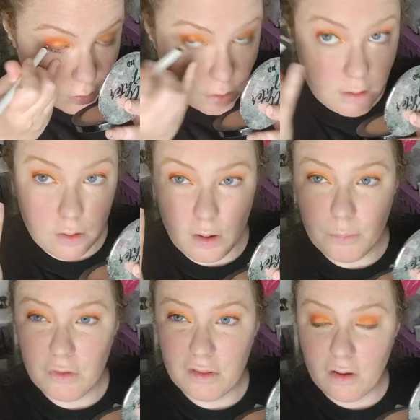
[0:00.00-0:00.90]
Now, I'm
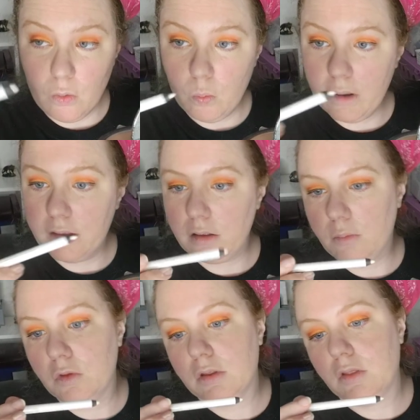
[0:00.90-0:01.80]
using
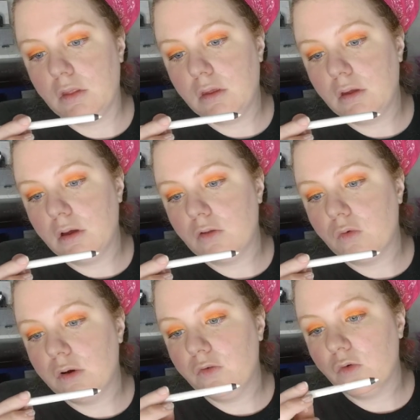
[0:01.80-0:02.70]
the
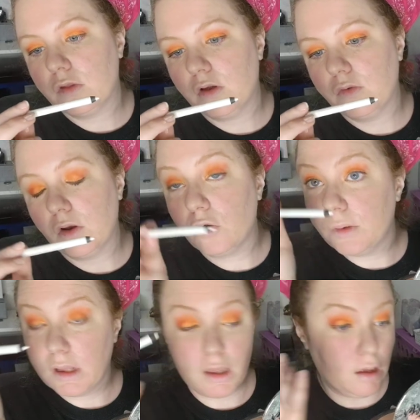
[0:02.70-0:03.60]
24/7 Urban
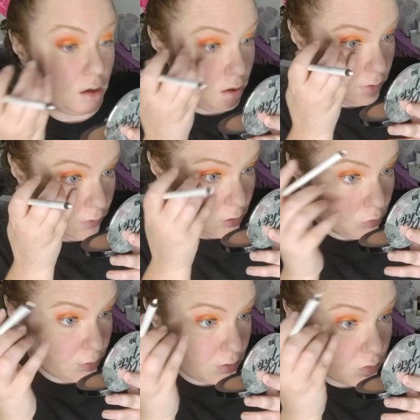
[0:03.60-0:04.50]
Decay
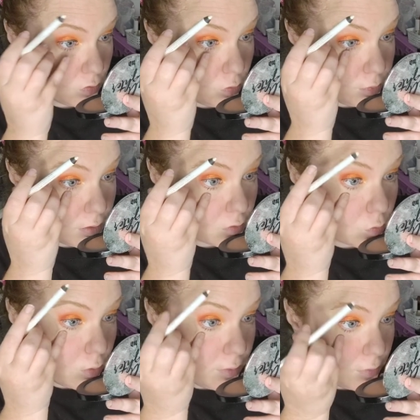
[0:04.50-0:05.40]
eyeliner pencil because
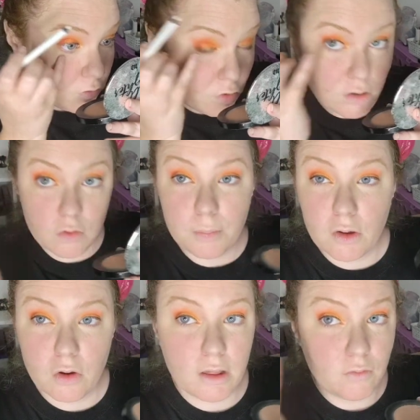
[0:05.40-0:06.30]
white makes your eyes look
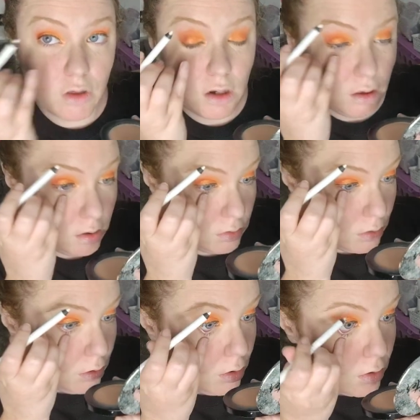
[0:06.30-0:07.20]
bigger, and I have tiny eyes.
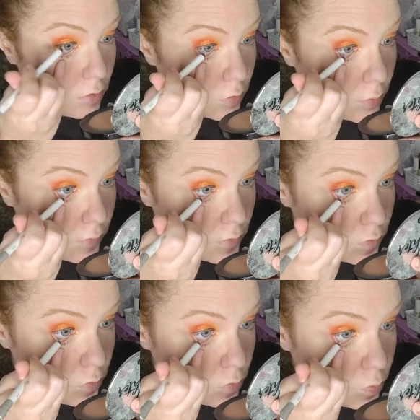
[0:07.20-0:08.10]
So I like
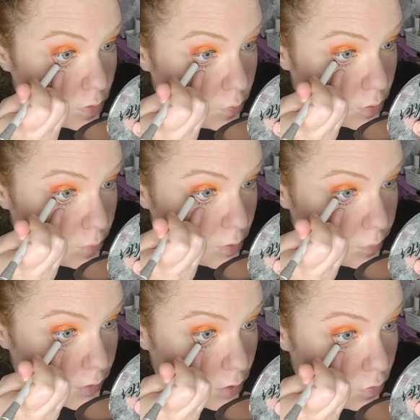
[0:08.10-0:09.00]
to use white when I'm not
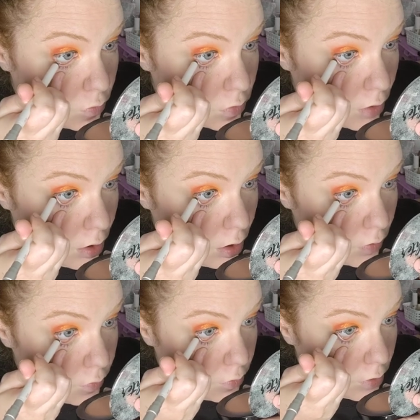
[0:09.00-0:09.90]
planning on using a
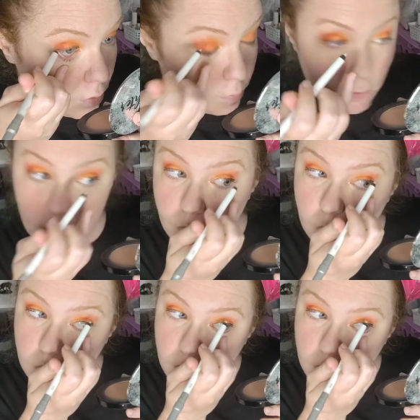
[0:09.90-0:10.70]
color down below.